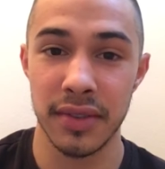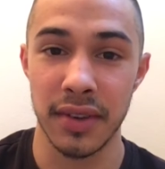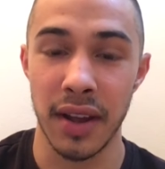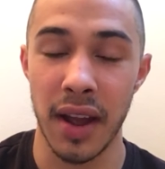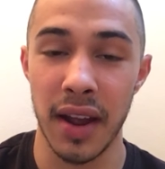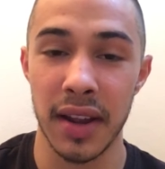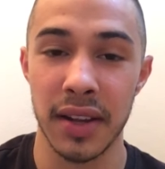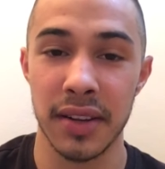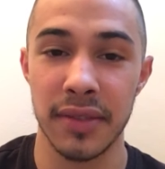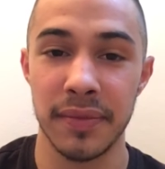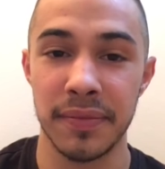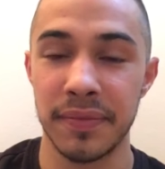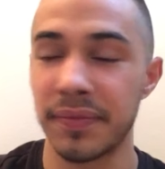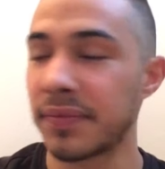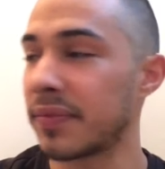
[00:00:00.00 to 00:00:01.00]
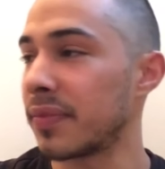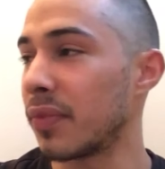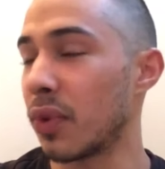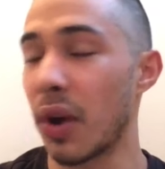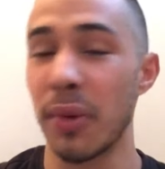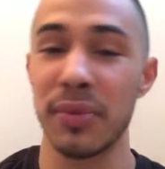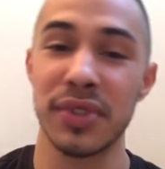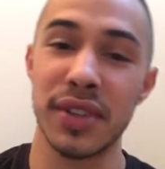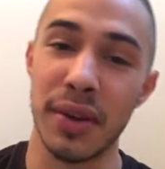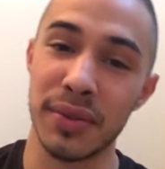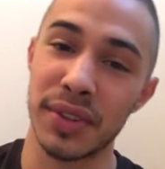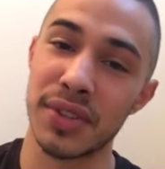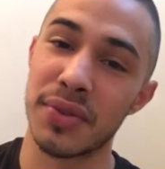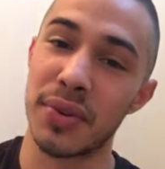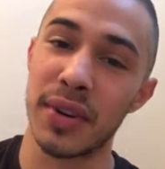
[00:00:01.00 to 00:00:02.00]
All right, we're almost done with
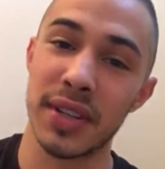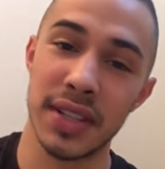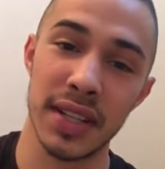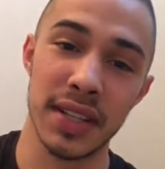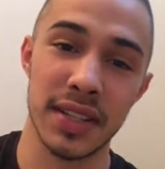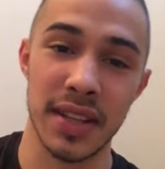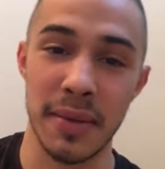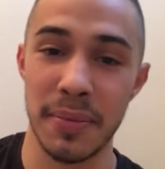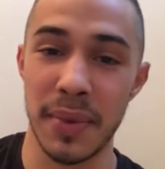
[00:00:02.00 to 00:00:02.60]
this quarantine. Stay